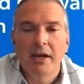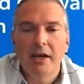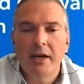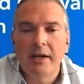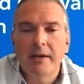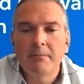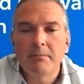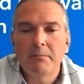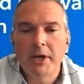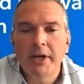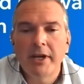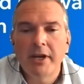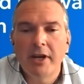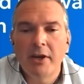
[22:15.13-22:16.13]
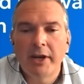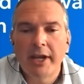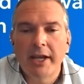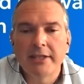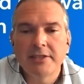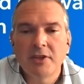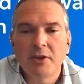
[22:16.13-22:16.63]
But
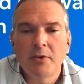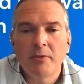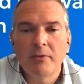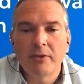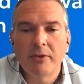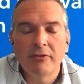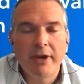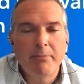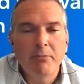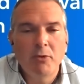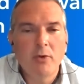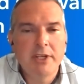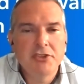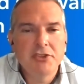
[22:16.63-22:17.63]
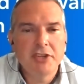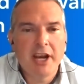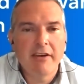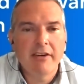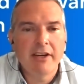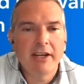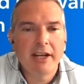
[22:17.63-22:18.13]
okay, so great points,
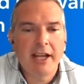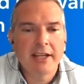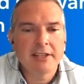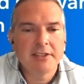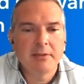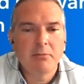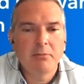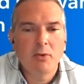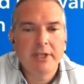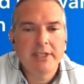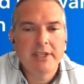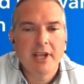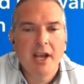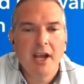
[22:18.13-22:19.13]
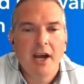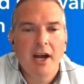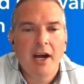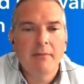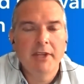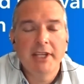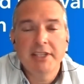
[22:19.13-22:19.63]
Jared. Excellent points.
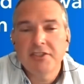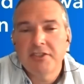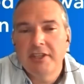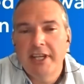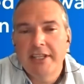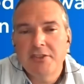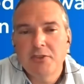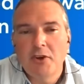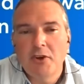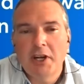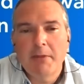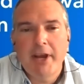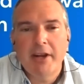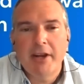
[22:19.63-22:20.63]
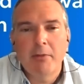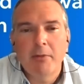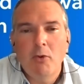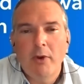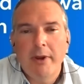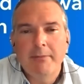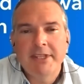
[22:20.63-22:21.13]
Let's talk about
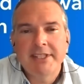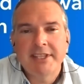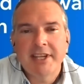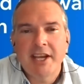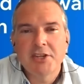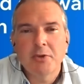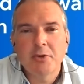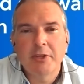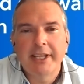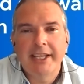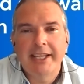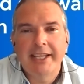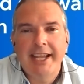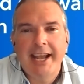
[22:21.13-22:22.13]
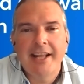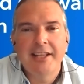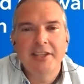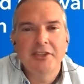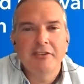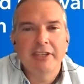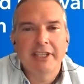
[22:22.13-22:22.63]
appointment scheduling and
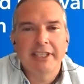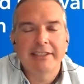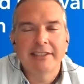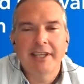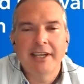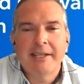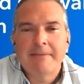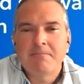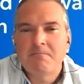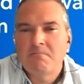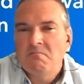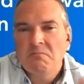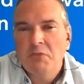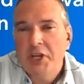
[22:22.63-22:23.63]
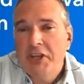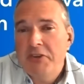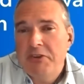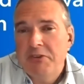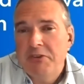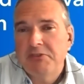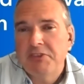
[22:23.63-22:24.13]
calendaring. What do you
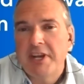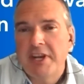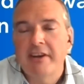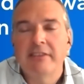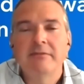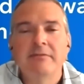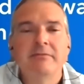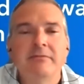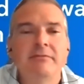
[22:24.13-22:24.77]
use, Jared?